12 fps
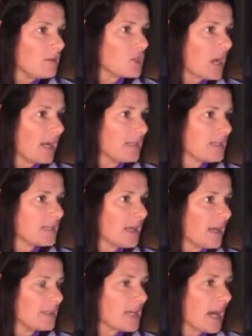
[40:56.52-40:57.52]
Jane
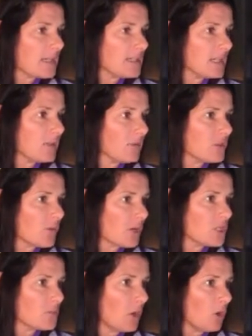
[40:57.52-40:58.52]
saying to add to Hillary's
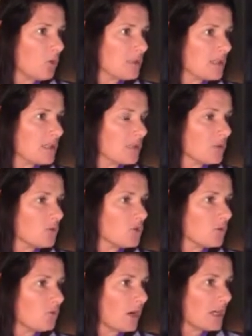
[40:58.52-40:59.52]
question, my horse is a little
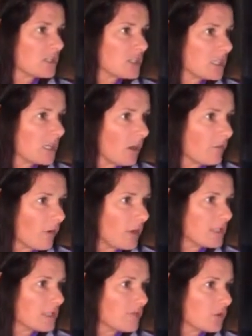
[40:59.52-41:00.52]
too rushy. I find
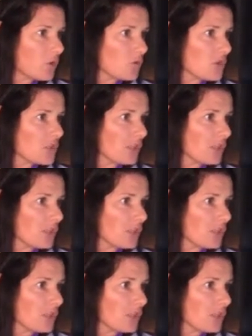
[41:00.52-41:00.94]
it difficult to